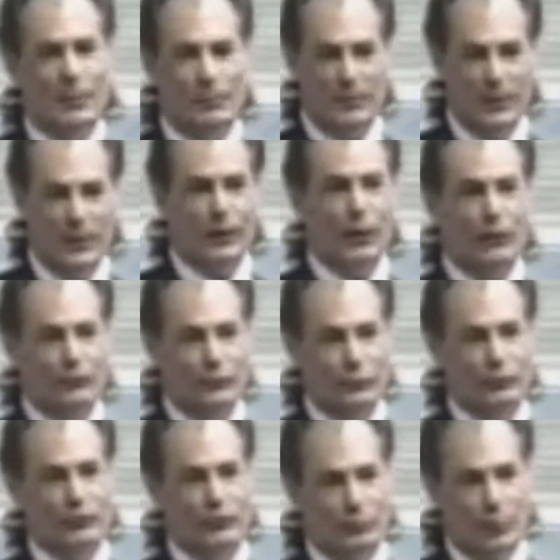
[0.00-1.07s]
And
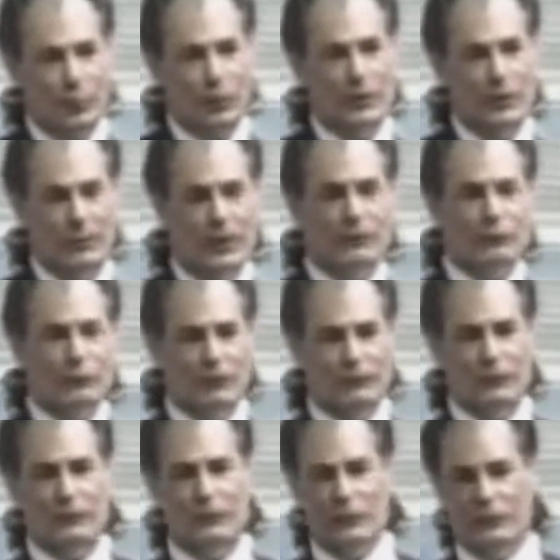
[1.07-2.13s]
also in this book, it makes
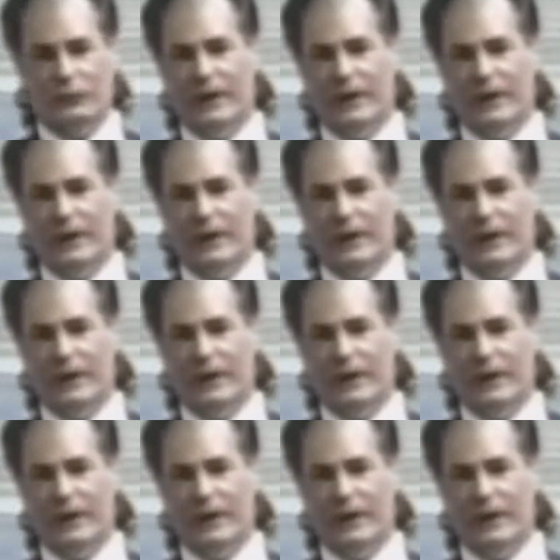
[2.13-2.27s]
reference